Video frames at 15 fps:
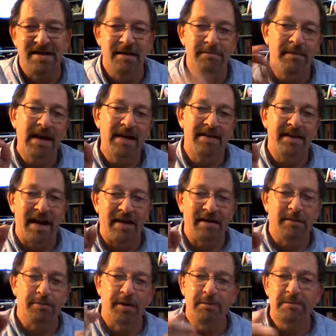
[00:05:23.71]
It meant that
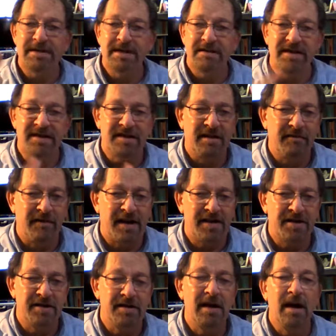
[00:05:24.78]
the purpose of this
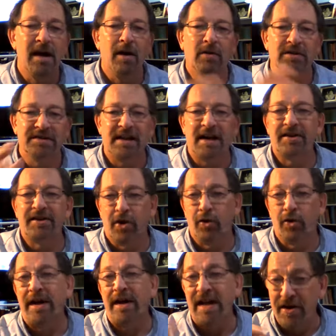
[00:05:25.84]
convention was not to
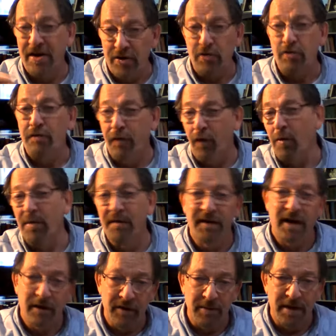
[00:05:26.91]
create a new form of
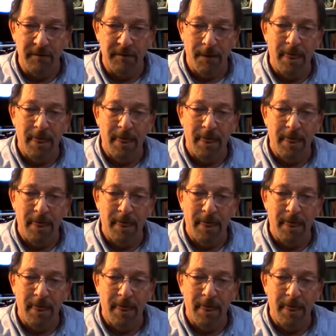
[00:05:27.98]
government.